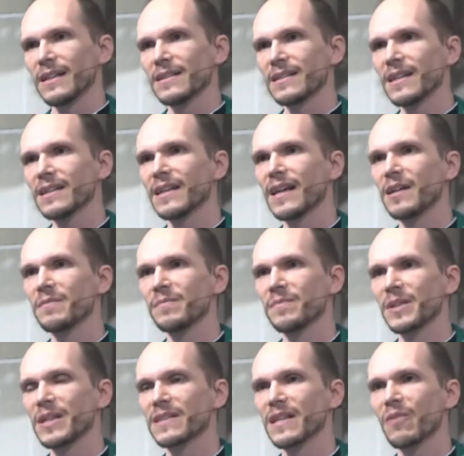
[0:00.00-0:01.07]
I say that
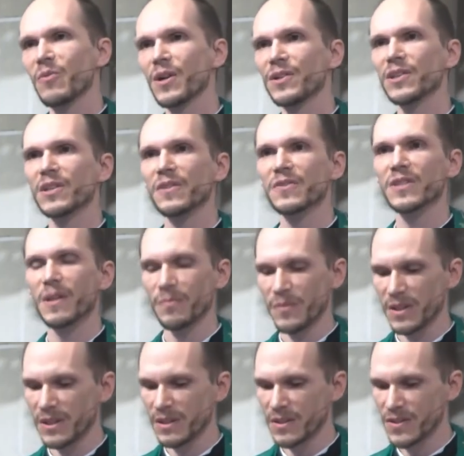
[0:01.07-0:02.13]
because I wonder if
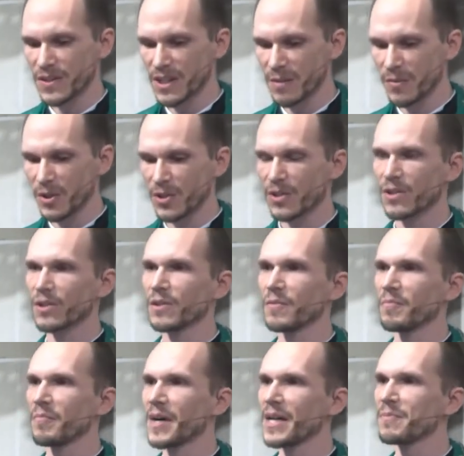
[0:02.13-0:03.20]
something similar
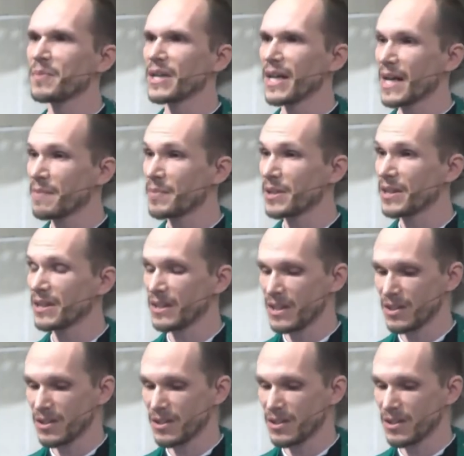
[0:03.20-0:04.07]
might be happening